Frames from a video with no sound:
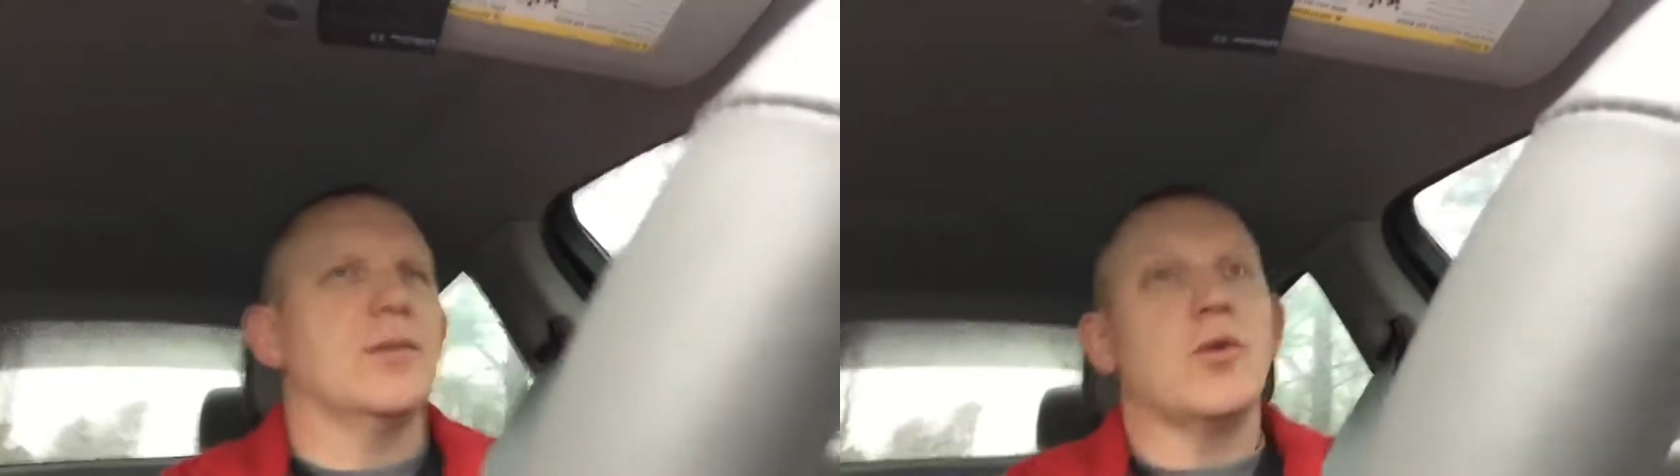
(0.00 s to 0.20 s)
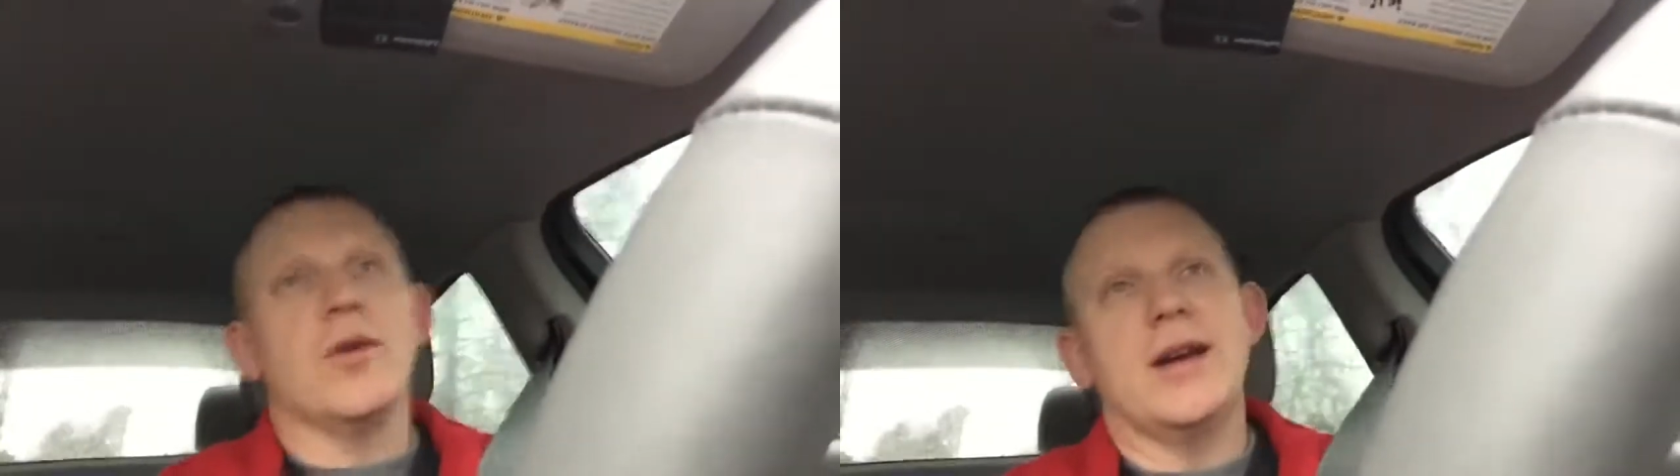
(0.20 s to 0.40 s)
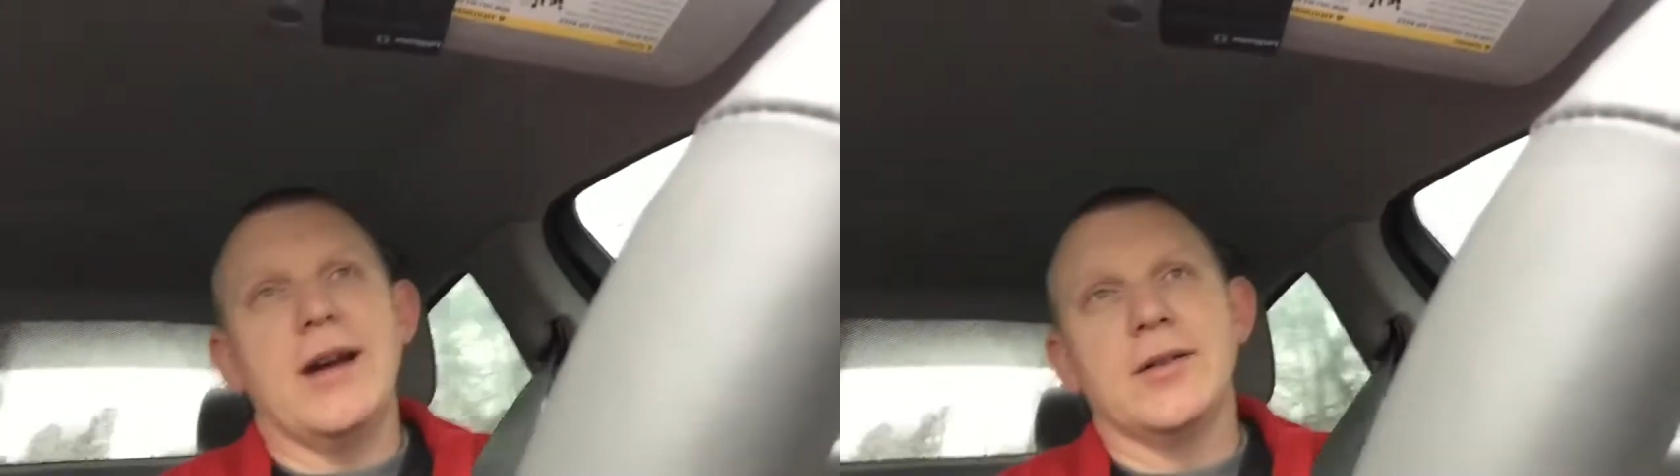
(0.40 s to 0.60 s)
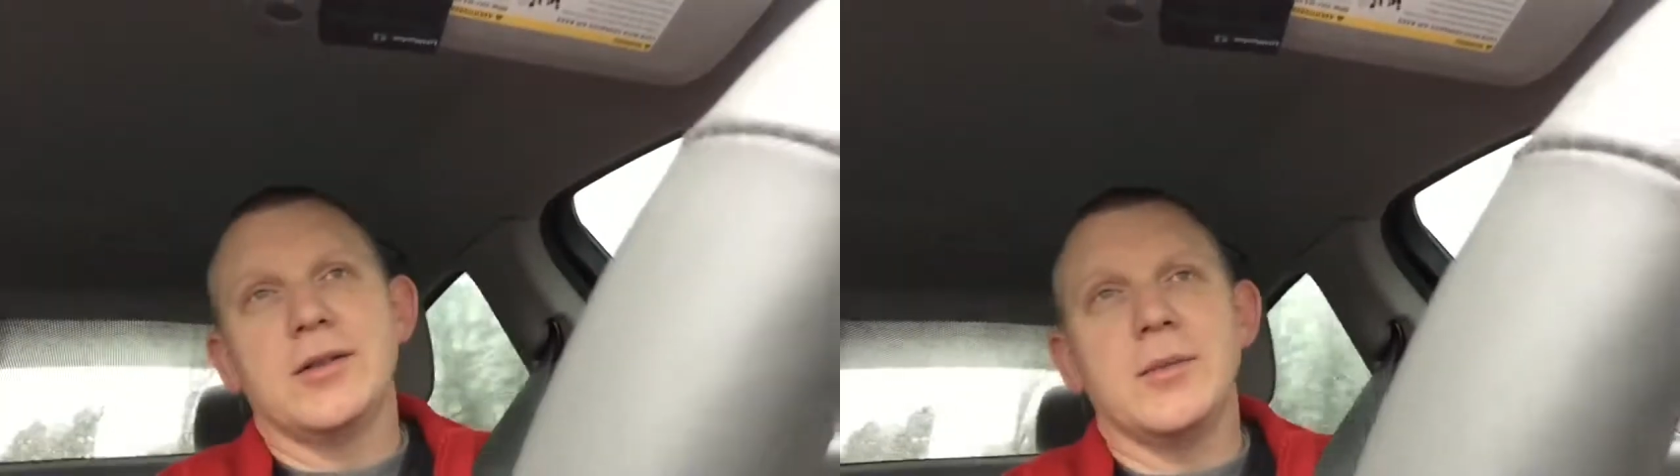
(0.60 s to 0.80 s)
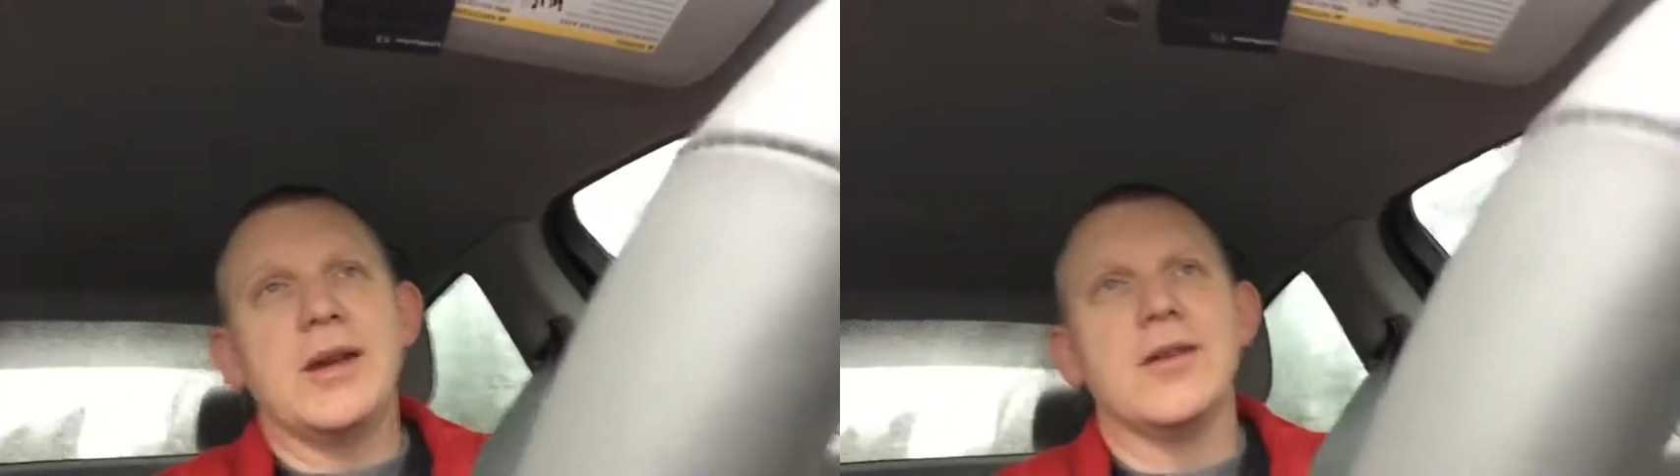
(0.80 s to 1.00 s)
I'm going down
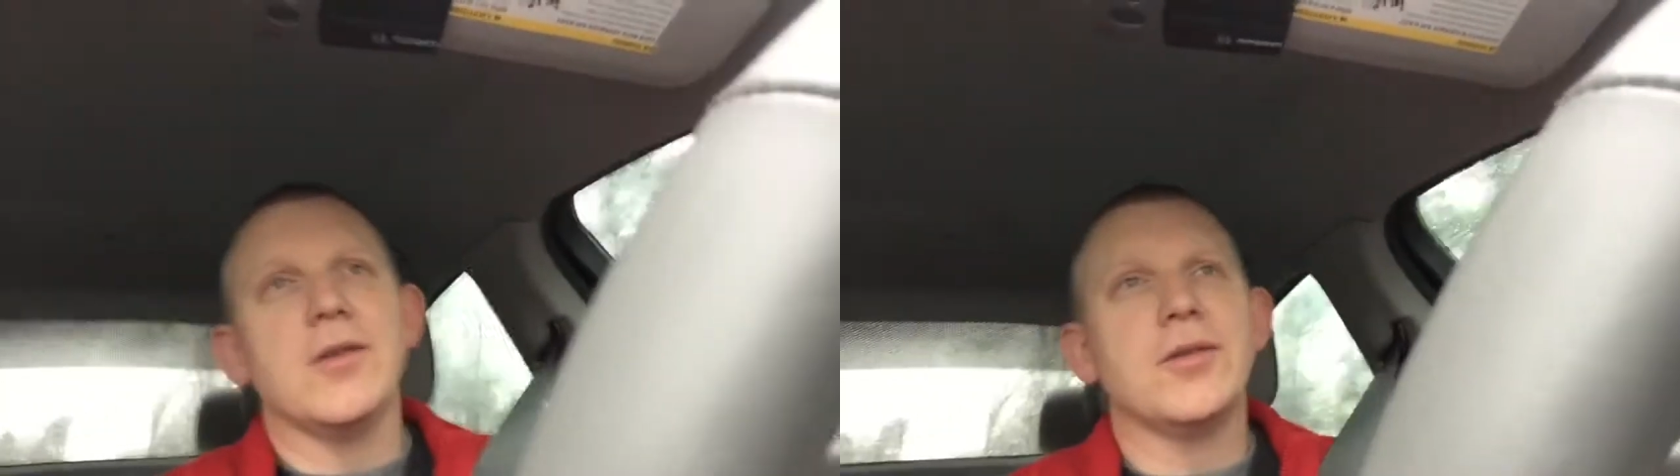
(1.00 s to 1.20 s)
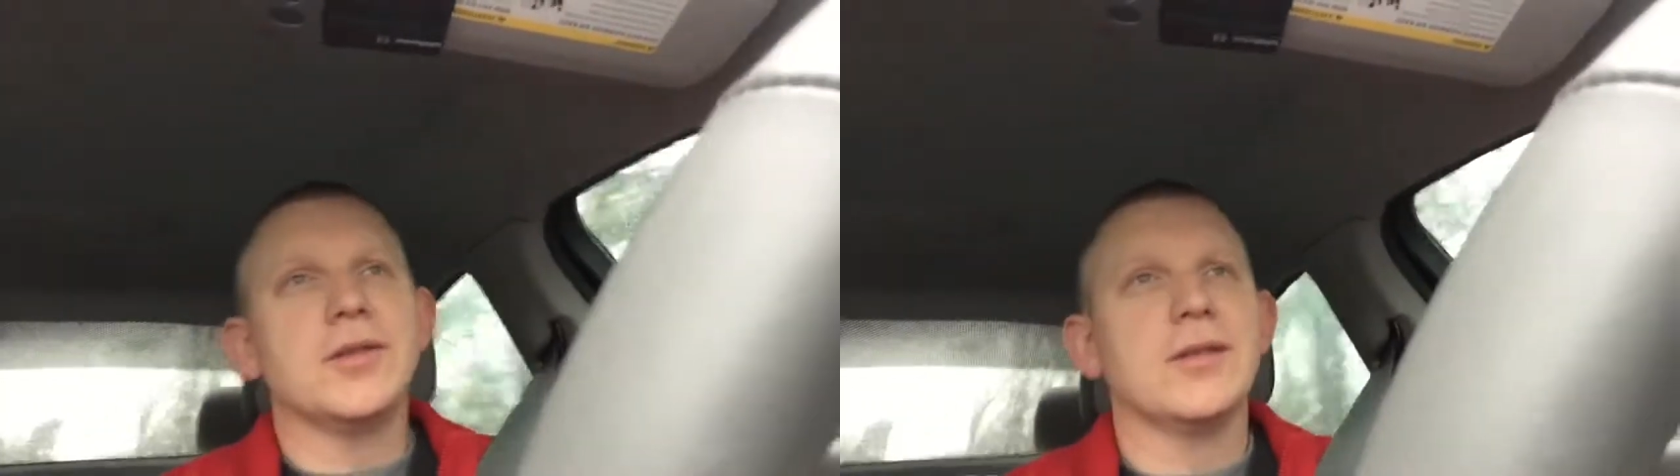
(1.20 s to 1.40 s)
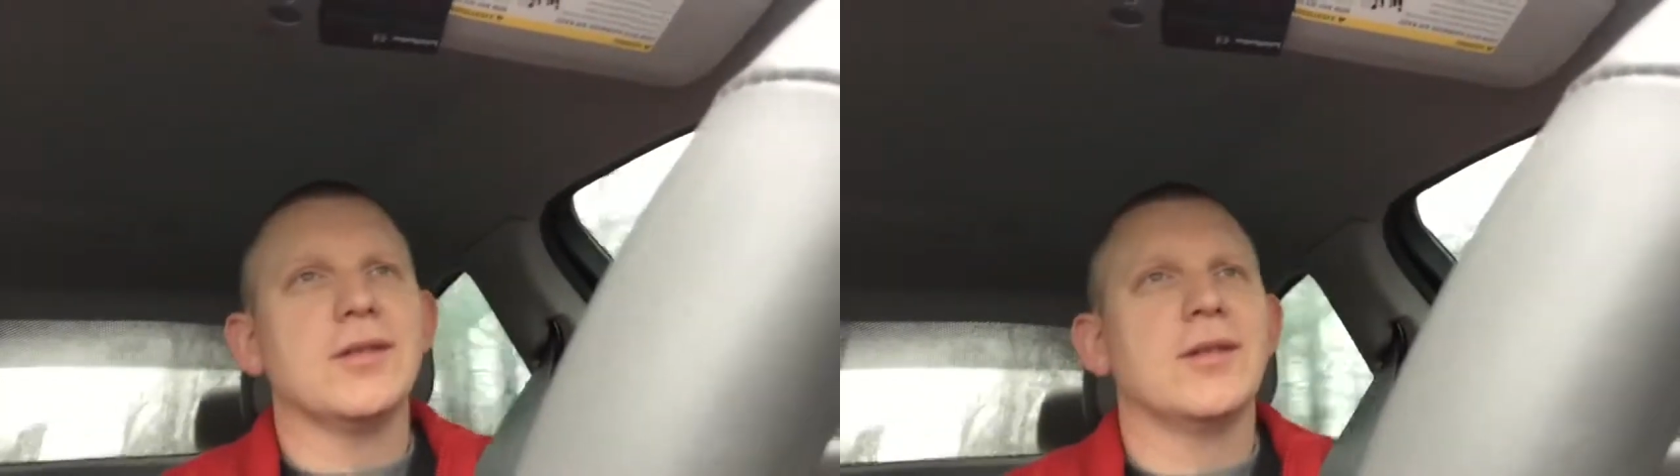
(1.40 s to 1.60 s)
some hills.